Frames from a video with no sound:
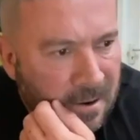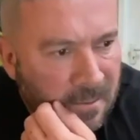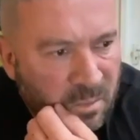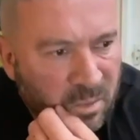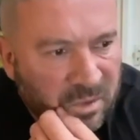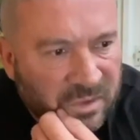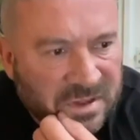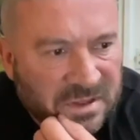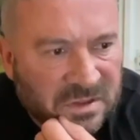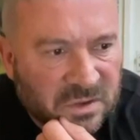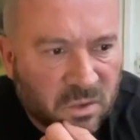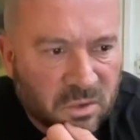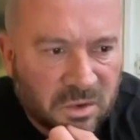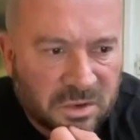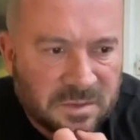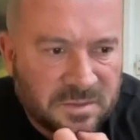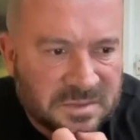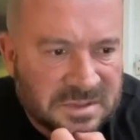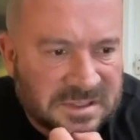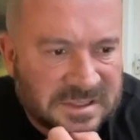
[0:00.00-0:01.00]
with this
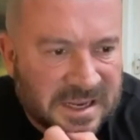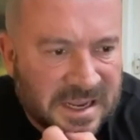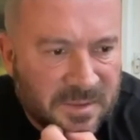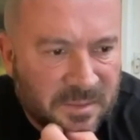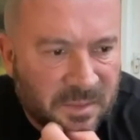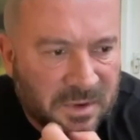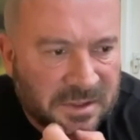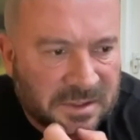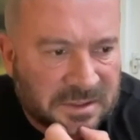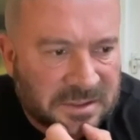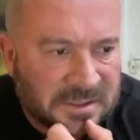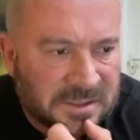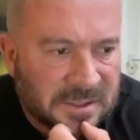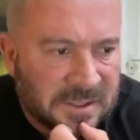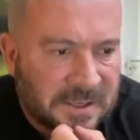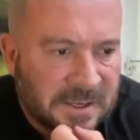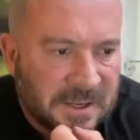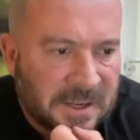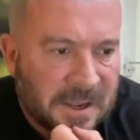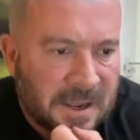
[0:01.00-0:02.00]
autumn statement.
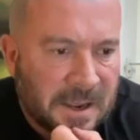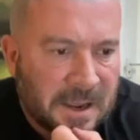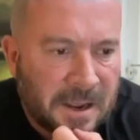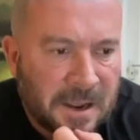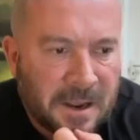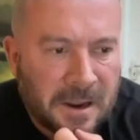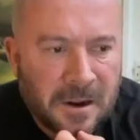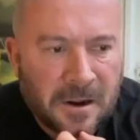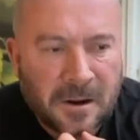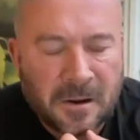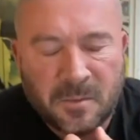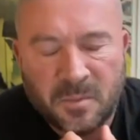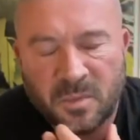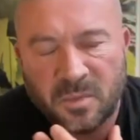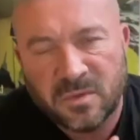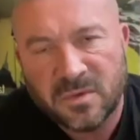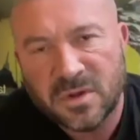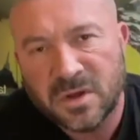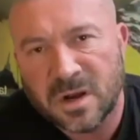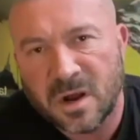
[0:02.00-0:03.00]

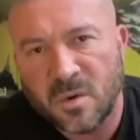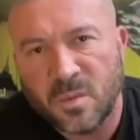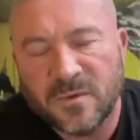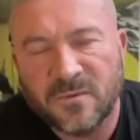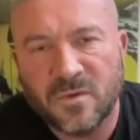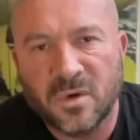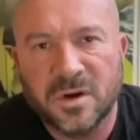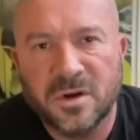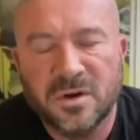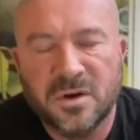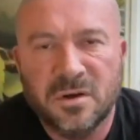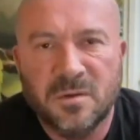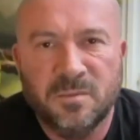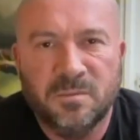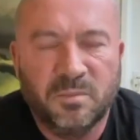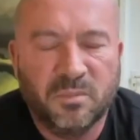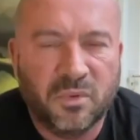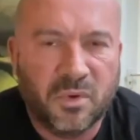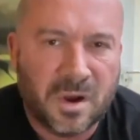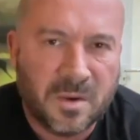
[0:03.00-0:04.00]
You know, we've got a new
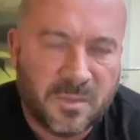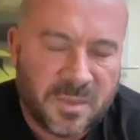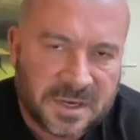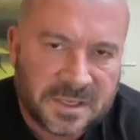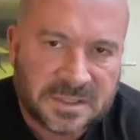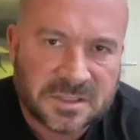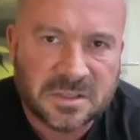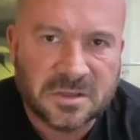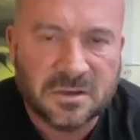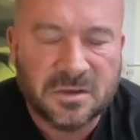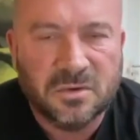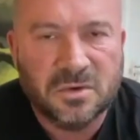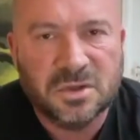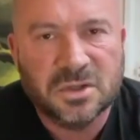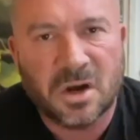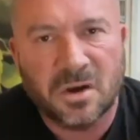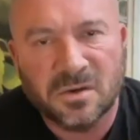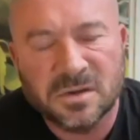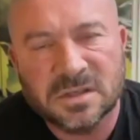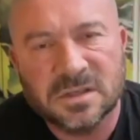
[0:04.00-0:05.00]
prime minister, a new
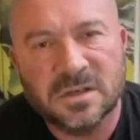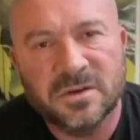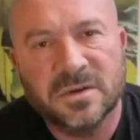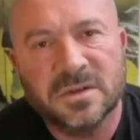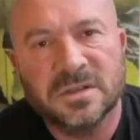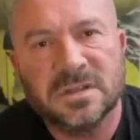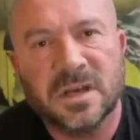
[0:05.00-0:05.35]
chancellor as